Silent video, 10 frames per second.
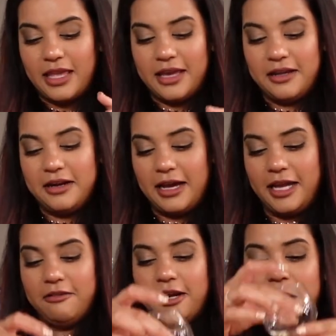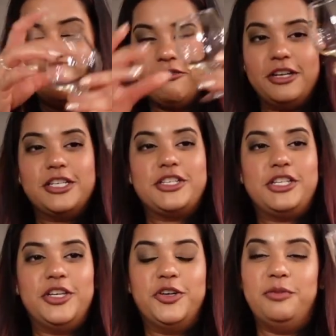And I already finished
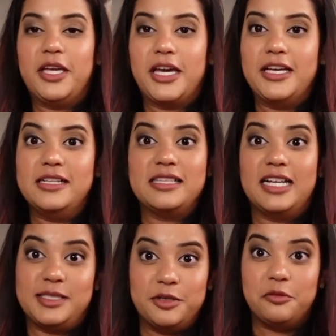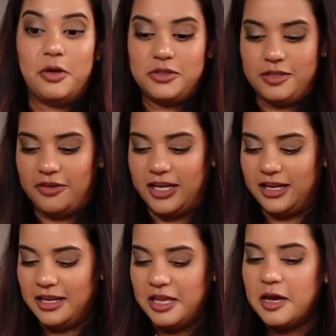2 because I spilled most of
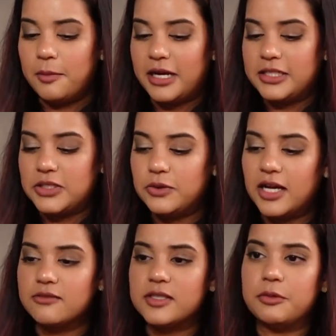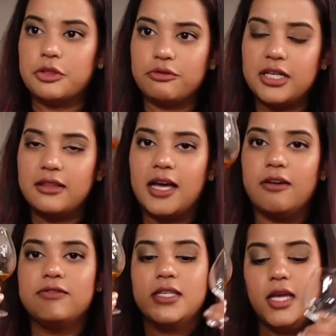it, but I do have some of 3
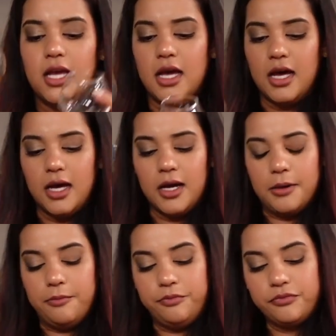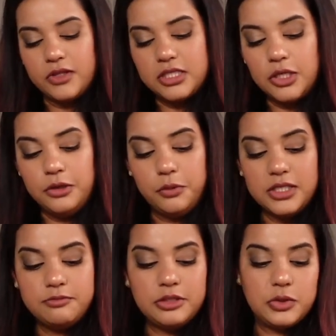left. So it
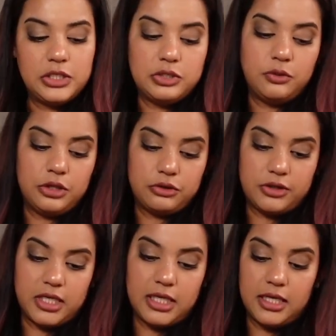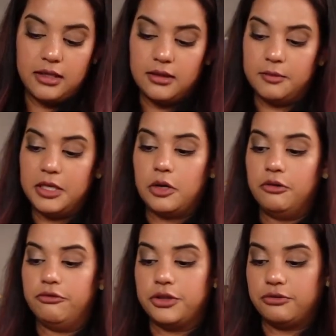was between 2 and 3. Let me go
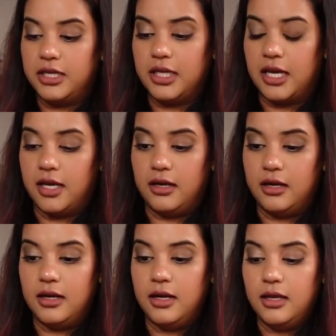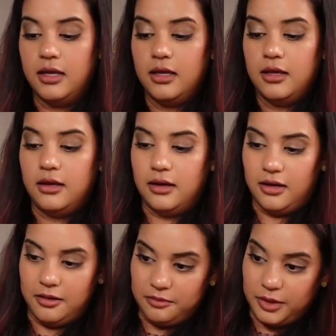in for 3 again.
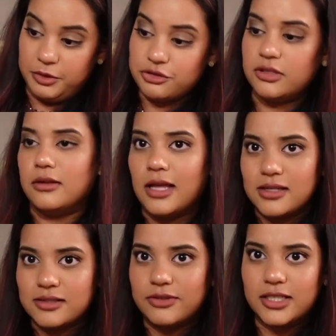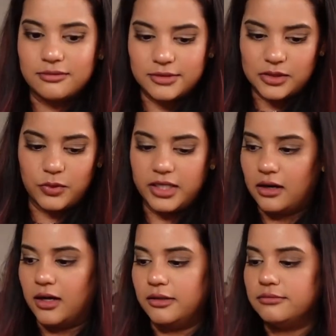Let me drink the last of it, because why
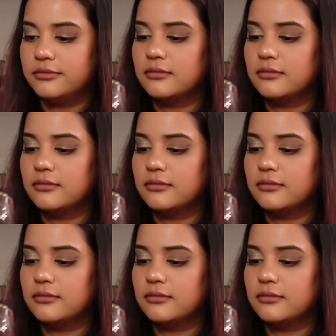not?